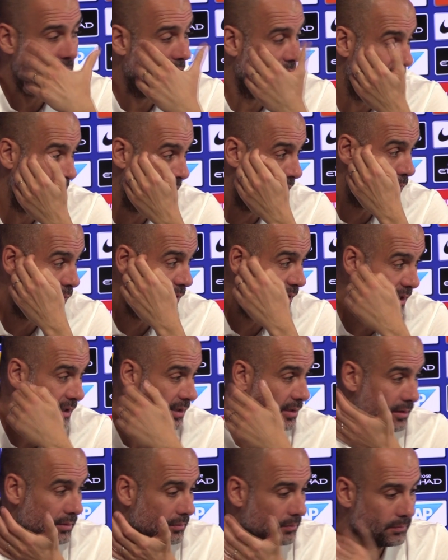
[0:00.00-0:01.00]
I didn't read
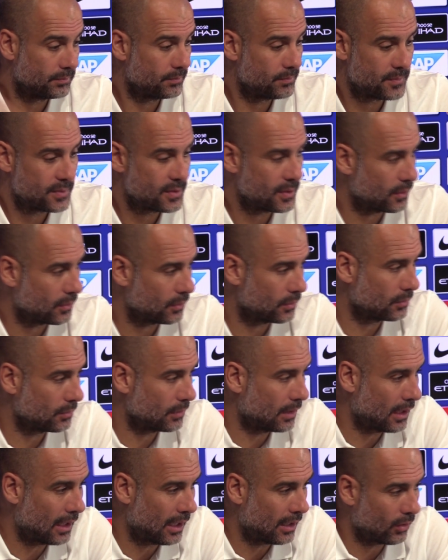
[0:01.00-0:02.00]
it,
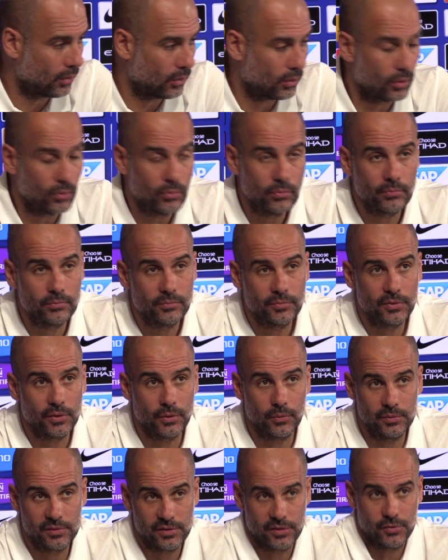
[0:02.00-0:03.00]
so I don't know.
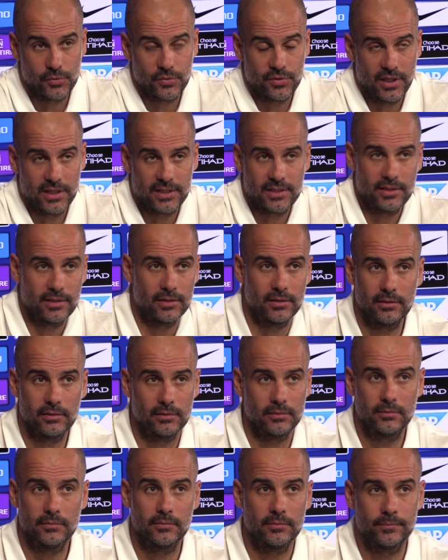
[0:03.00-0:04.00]
So it's a
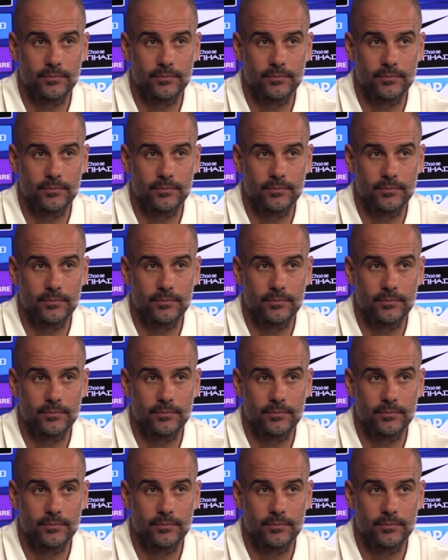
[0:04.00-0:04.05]
suggestion.